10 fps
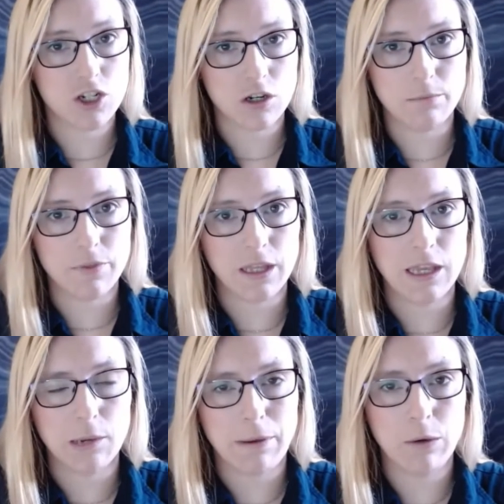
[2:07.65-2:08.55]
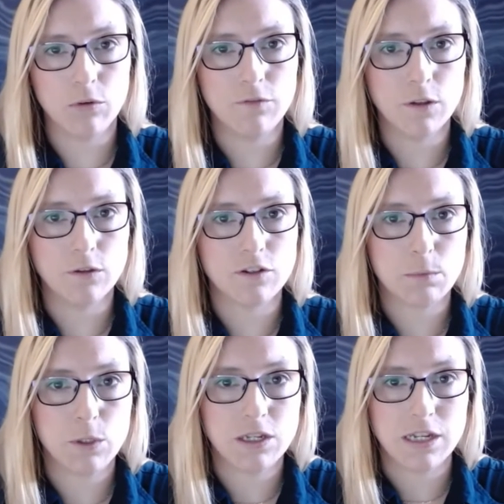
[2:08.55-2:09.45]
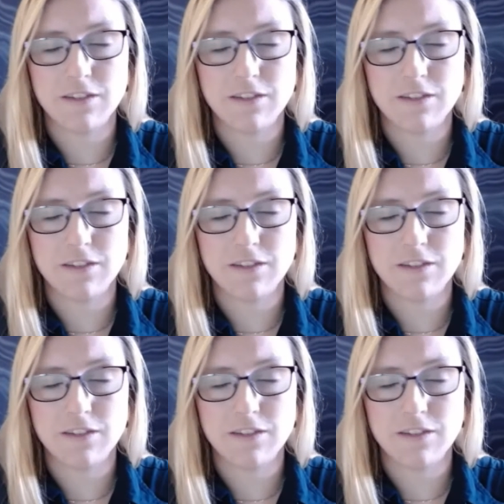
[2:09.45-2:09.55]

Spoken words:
time thinking about what folder to put it in.